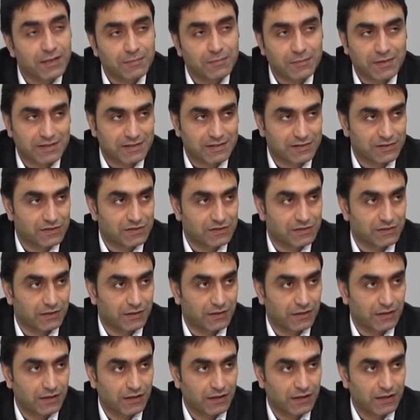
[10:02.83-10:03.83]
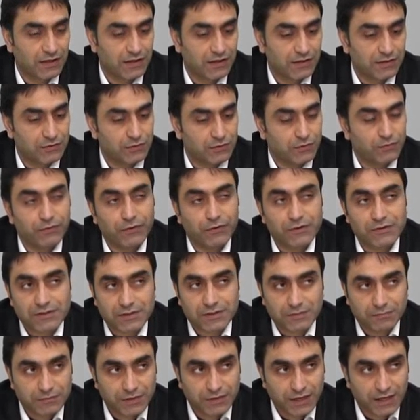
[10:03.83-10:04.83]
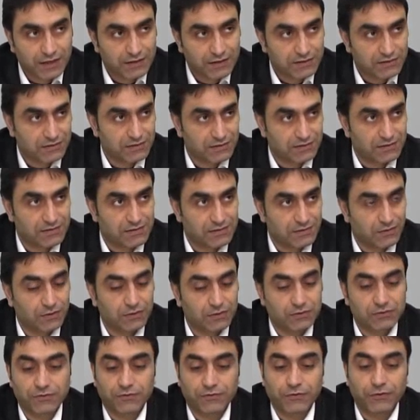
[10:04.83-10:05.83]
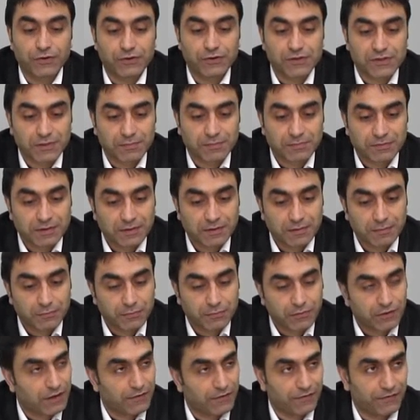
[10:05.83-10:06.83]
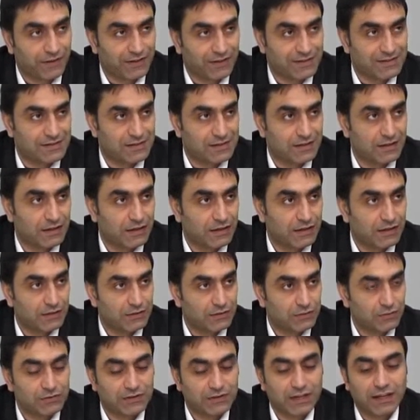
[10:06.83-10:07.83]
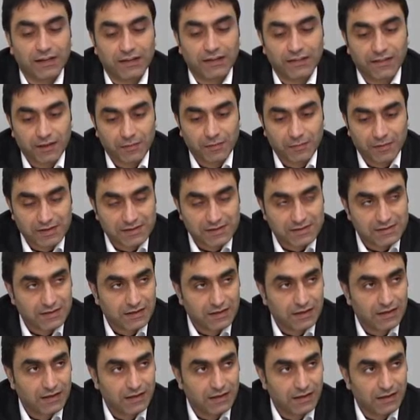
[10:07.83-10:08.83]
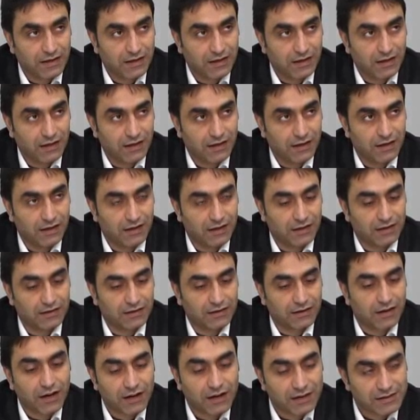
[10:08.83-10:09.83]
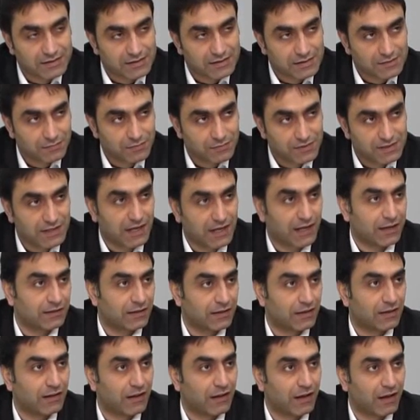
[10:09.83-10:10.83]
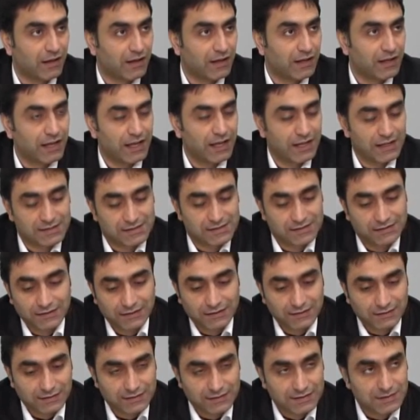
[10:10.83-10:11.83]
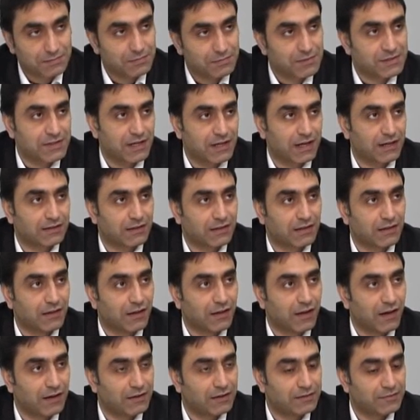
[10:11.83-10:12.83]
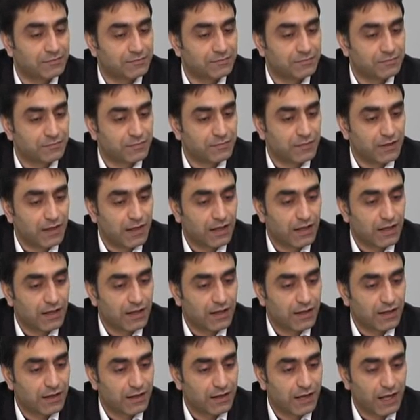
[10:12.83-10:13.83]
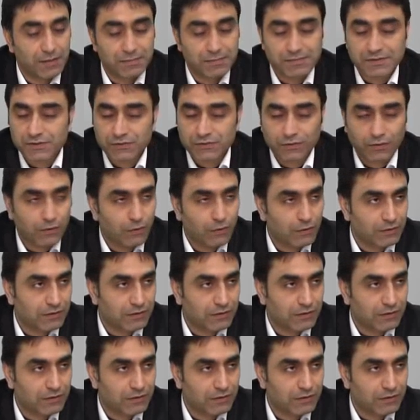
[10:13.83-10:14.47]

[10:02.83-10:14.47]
the prophets, to take them as gods beside Allah, as deities beside Allah. Absolutely no, Allah did not command something like that.